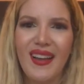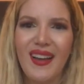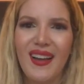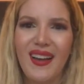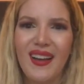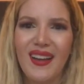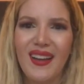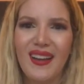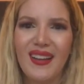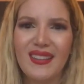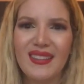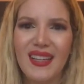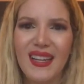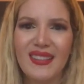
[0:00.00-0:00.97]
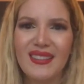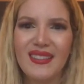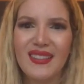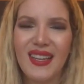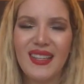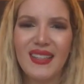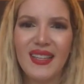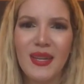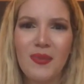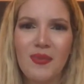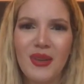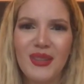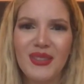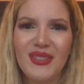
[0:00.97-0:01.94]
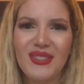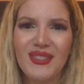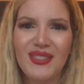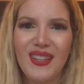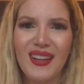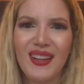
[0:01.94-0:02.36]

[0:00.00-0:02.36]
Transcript: that can keep us